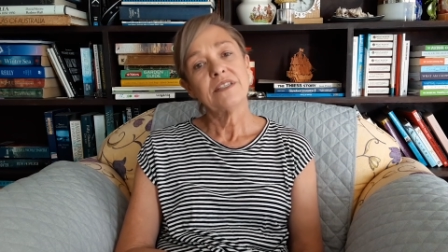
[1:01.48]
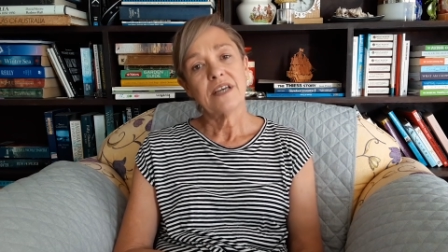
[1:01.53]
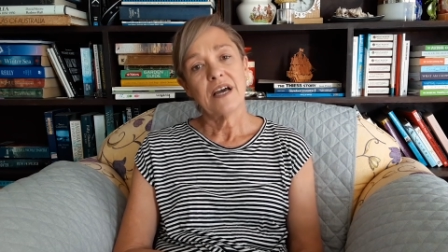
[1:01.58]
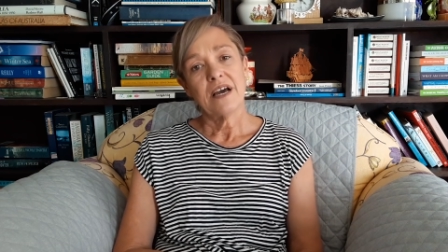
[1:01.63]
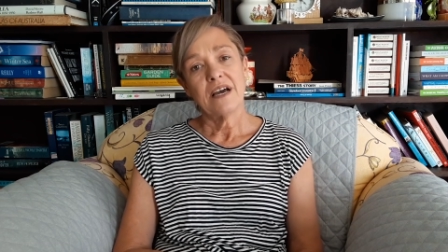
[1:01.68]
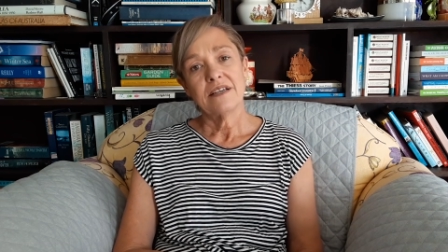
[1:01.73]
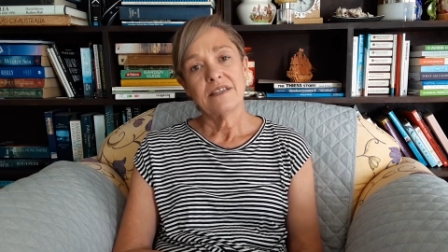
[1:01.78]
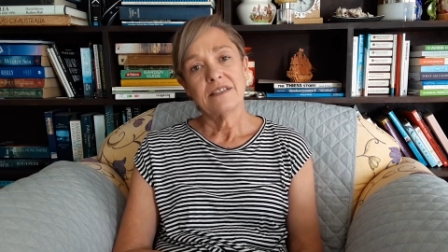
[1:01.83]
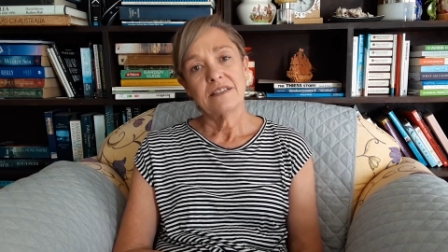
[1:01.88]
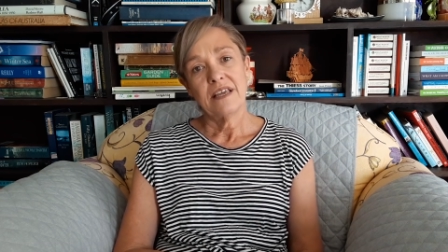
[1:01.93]

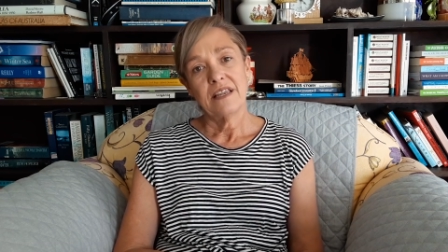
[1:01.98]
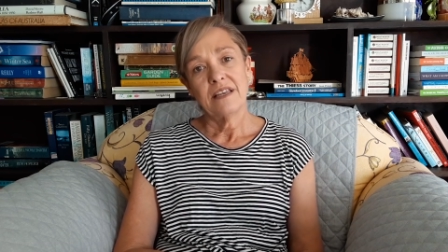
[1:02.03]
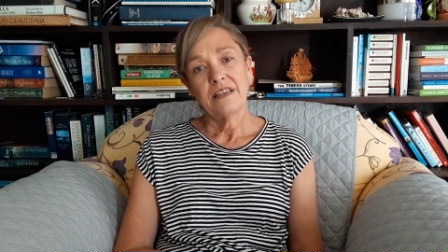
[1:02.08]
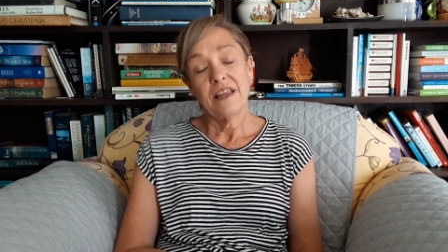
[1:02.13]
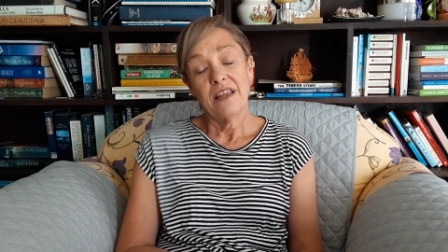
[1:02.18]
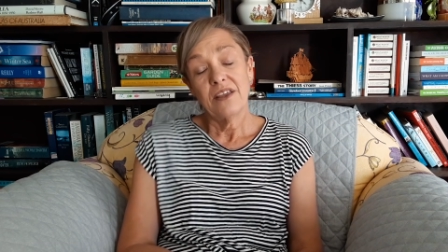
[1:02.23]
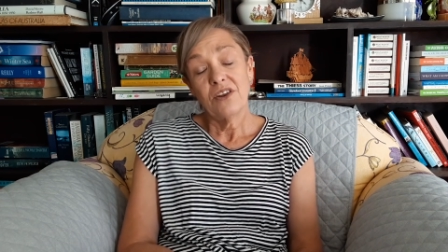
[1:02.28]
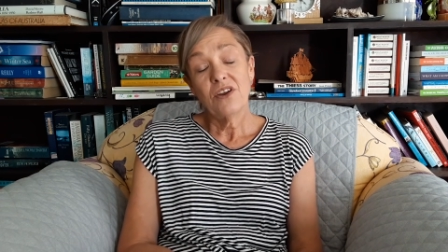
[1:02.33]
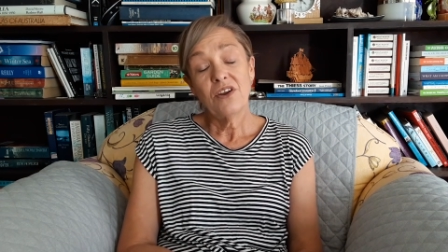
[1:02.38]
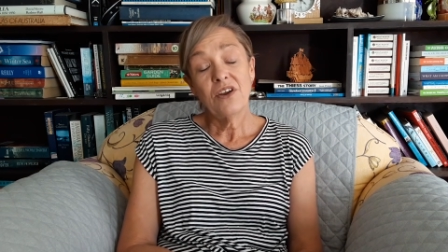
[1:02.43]
does,
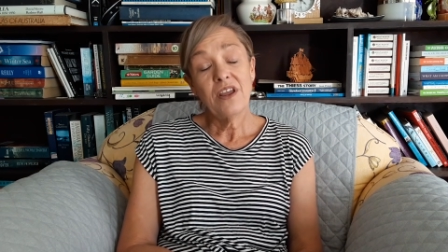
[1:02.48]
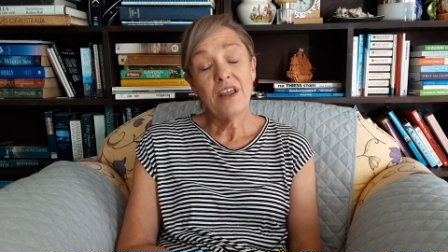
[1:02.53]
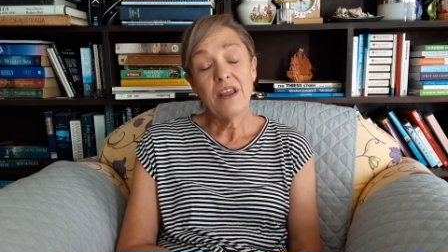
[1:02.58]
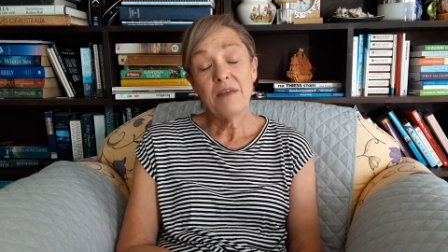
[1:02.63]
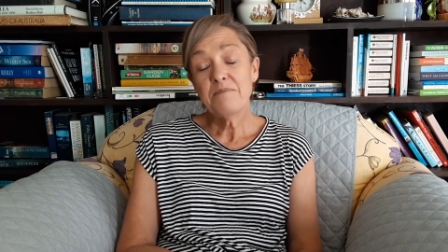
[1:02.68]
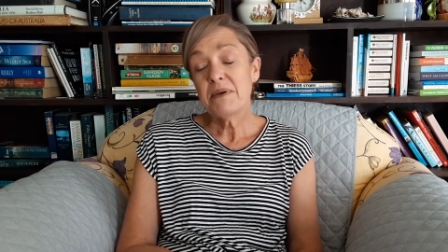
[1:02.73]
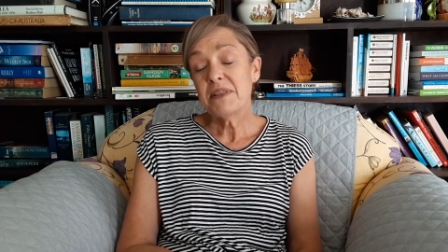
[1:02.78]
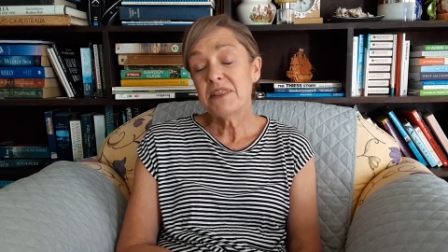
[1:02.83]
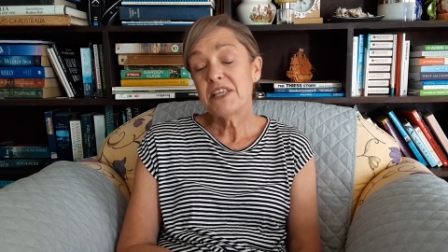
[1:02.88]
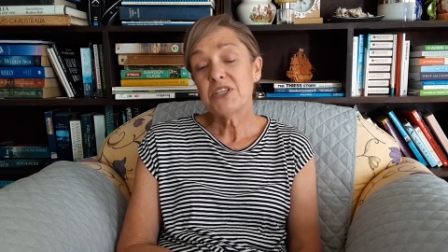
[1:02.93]
and, you know,
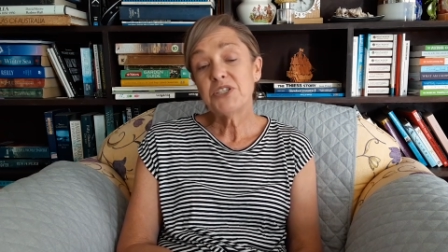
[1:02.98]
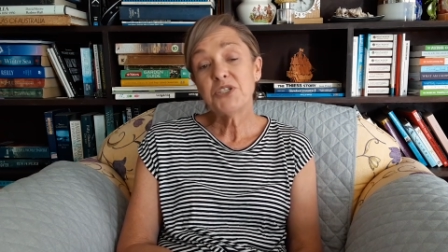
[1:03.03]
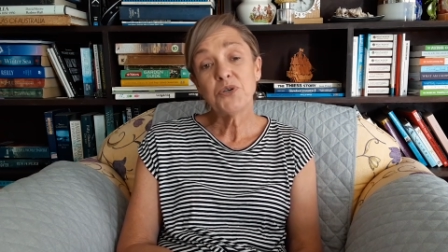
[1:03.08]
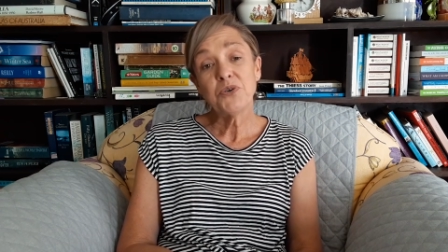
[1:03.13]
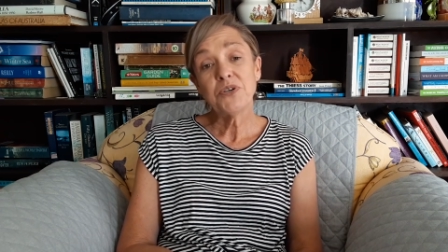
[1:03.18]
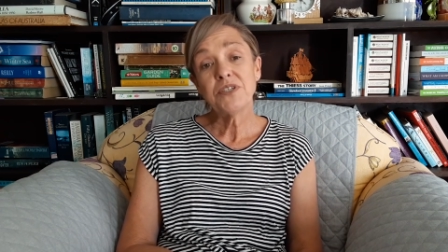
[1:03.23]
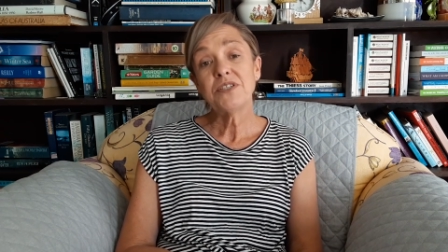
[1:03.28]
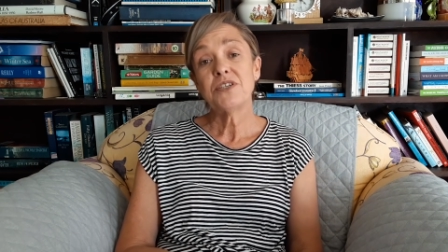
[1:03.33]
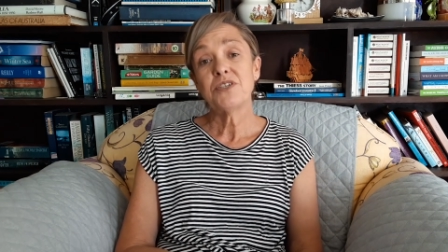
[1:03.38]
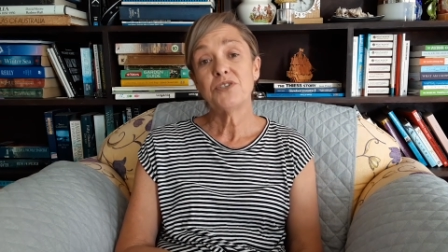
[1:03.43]
but the
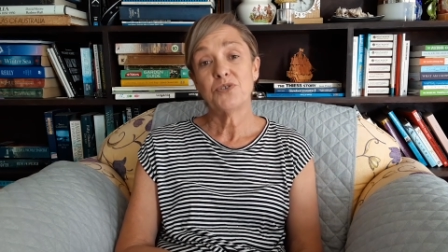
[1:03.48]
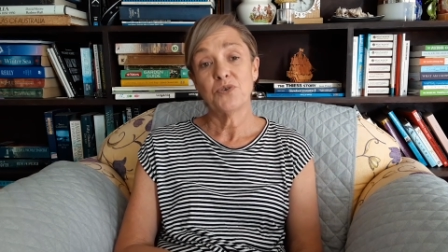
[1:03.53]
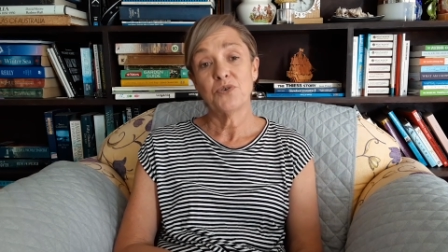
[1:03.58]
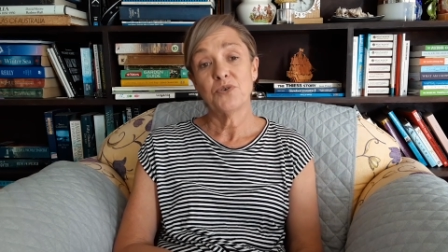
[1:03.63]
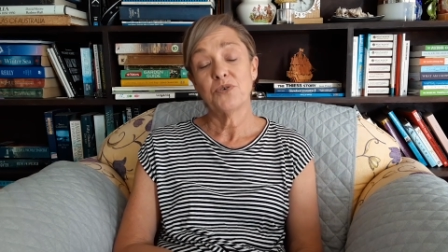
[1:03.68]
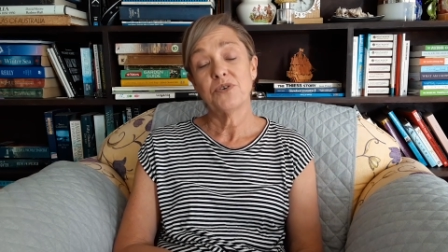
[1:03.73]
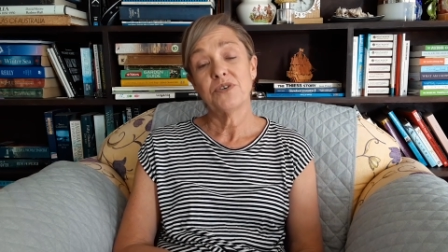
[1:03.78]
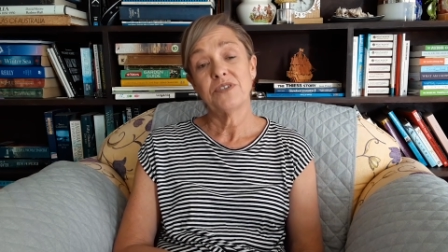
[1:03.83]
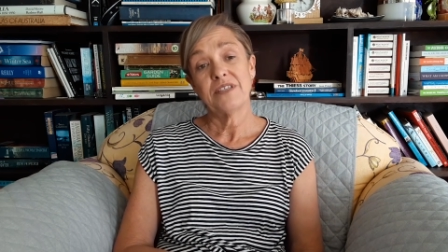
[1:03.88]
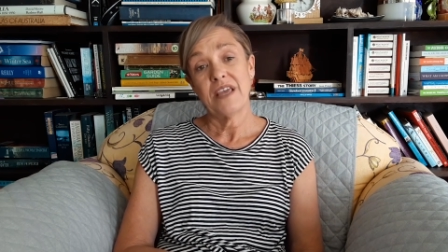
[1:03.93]
choice is
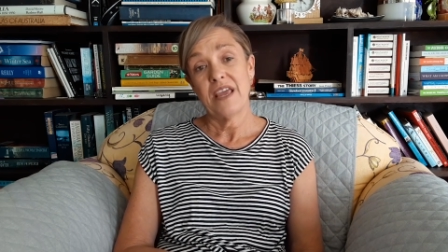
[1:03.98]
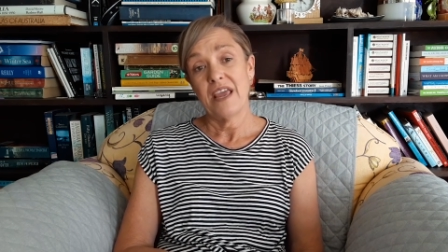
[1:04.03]
yours,